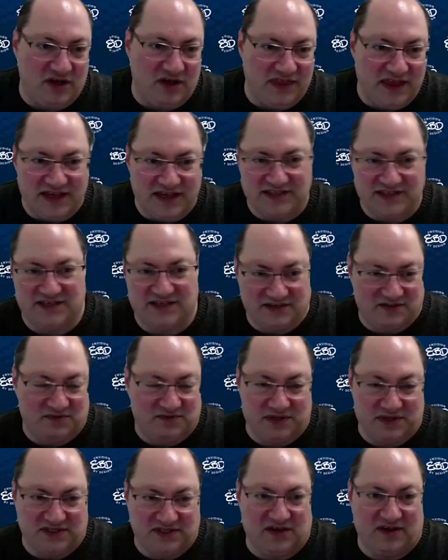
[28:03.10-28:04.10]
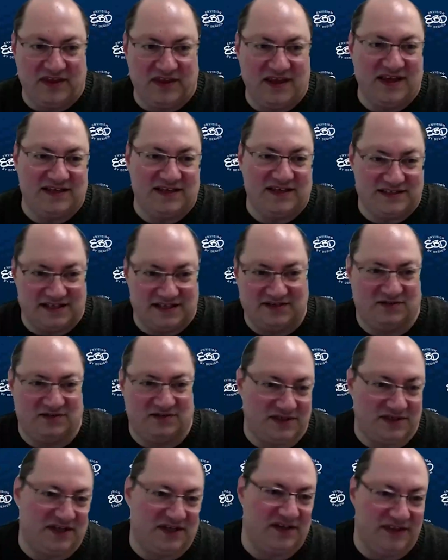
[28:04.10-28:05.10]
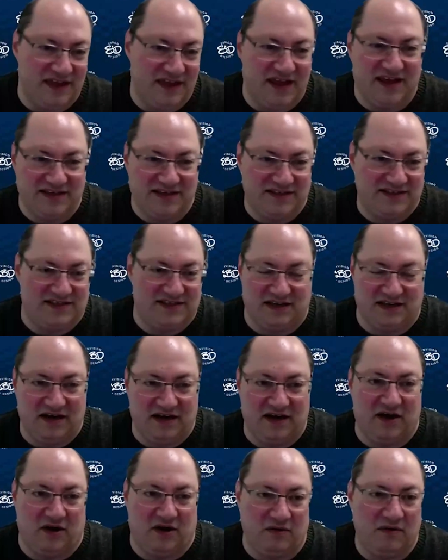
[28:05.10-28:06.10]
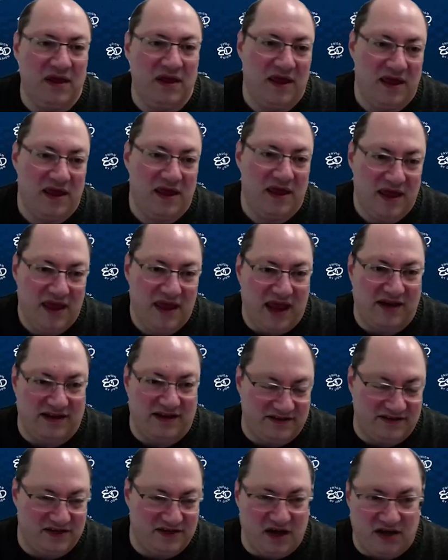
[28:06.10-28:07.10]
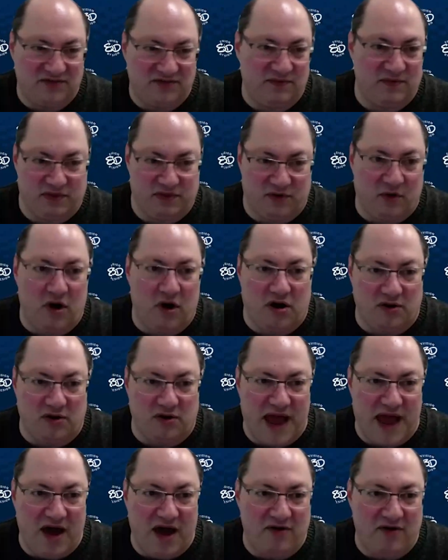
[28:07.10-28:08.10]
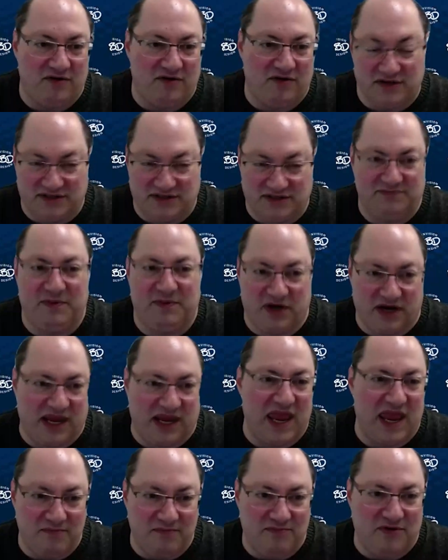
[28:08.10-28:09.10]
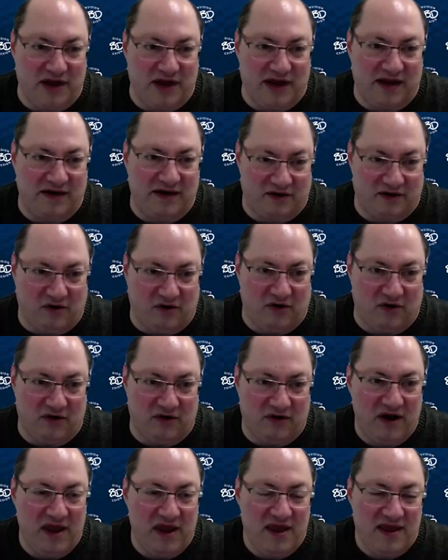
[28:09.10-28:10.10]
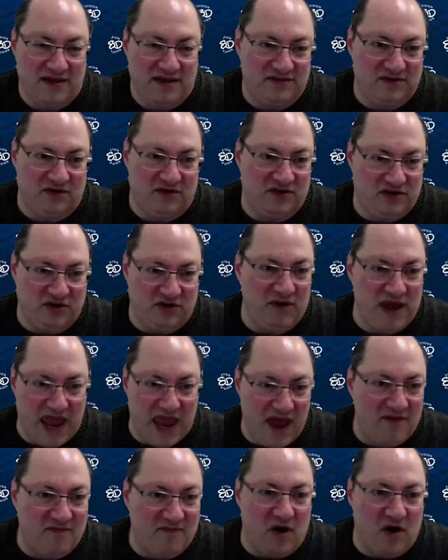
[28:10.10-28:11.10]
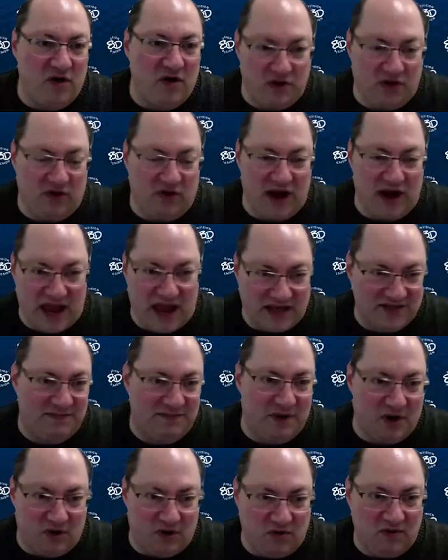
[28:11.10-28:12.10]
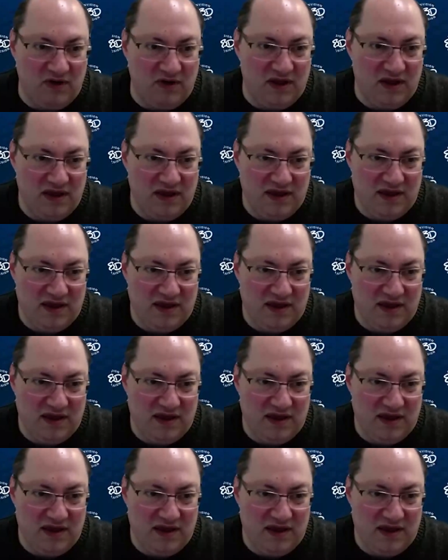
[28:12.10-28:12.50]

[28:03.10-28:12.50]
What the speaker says: on this one's on this one's on this, and discuss what they're all about. And let's put a game plan in order so that you have all your expo